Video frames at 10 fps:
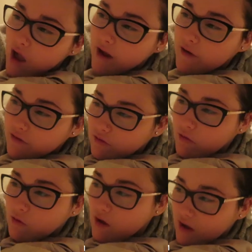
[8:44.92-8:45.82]
I
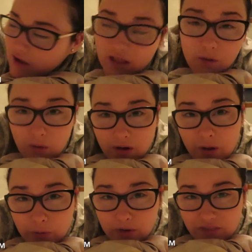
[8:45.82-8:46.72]
also kind of want
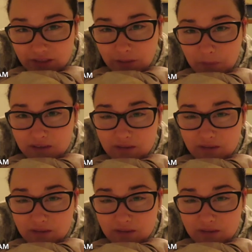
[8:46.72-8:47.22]
to rethink my